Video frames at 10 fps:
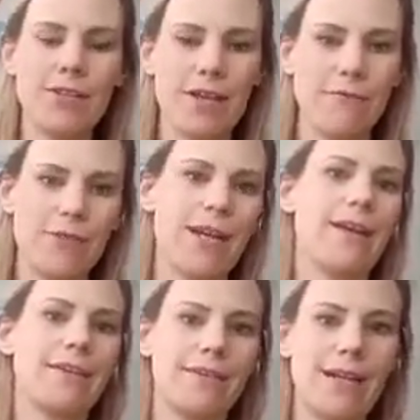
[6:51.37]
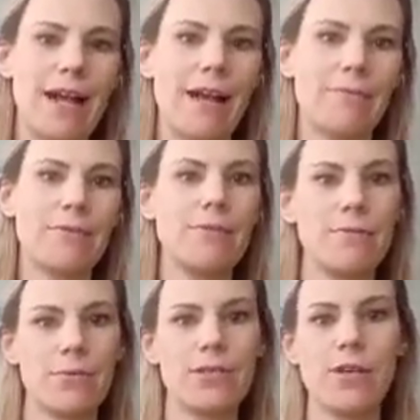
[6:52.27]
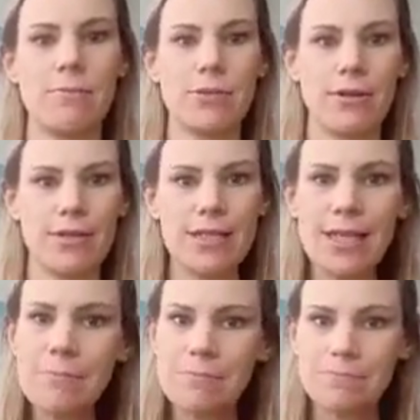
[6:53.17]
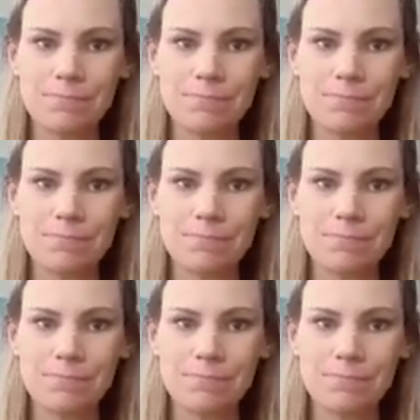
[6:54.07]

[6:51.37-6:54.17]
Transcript: yourself down towards time to go to sleep.